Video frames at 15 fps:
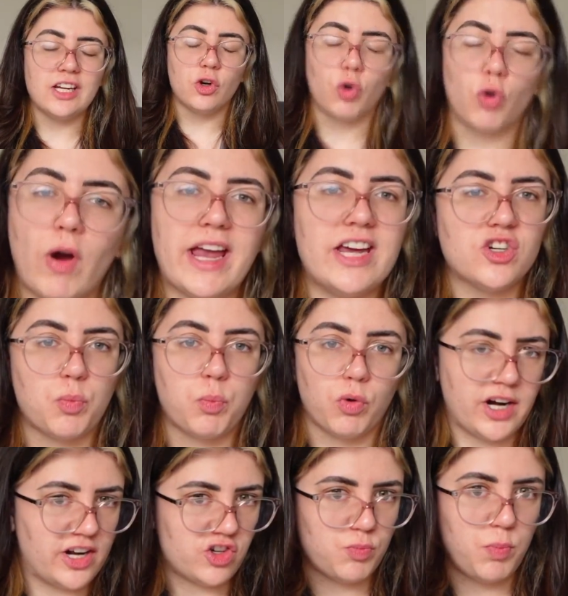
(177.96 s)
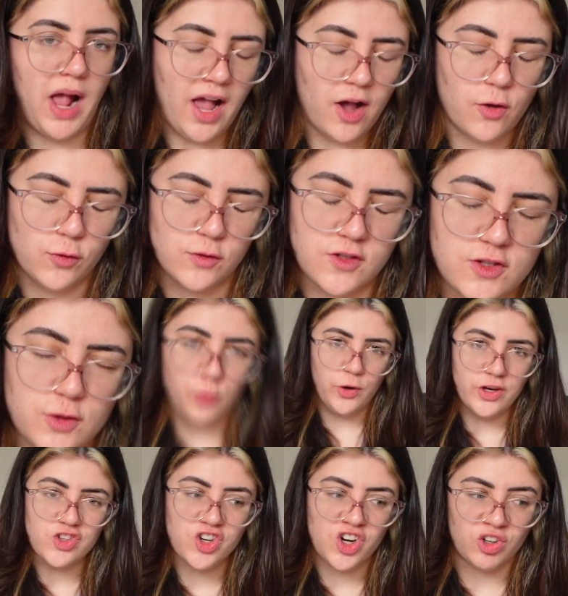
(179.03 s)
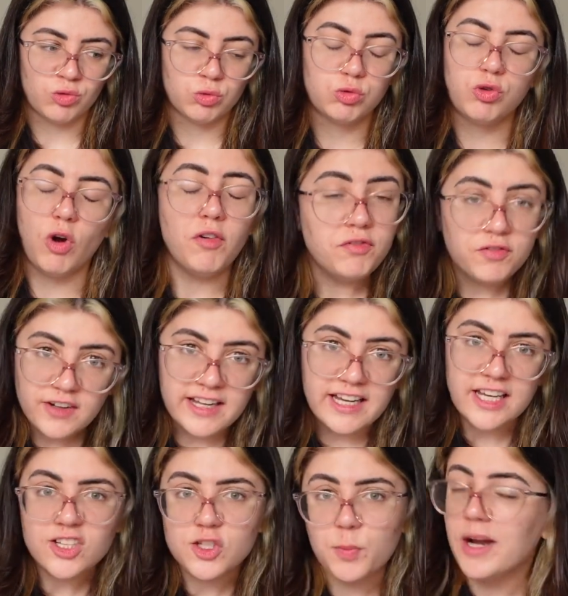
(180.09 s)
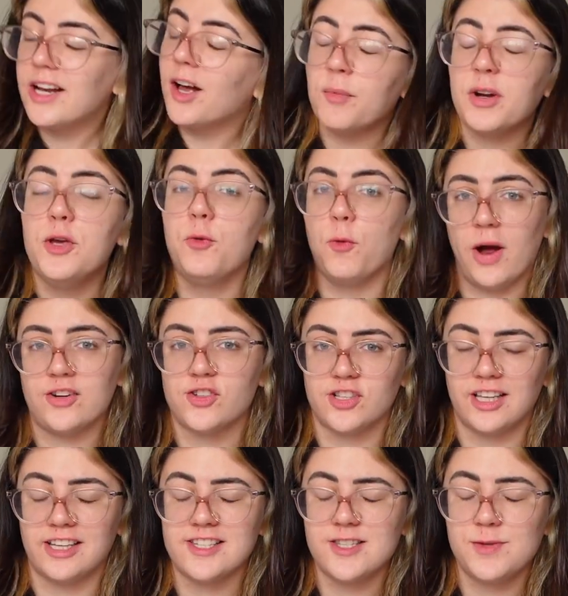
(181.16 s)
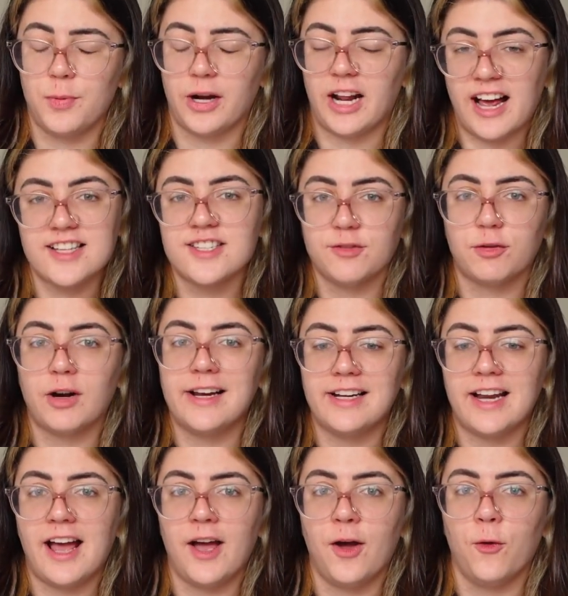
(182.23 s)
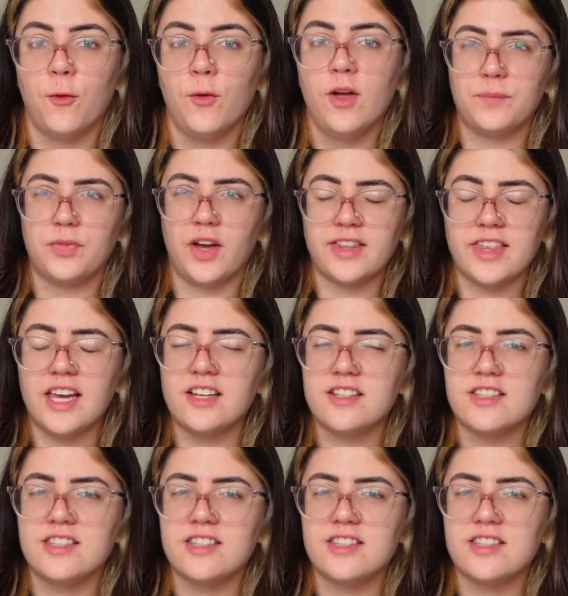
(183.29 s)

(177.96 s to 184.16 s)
great British pounds, which roughly, depending on when you watch this, but as of right now, I think it's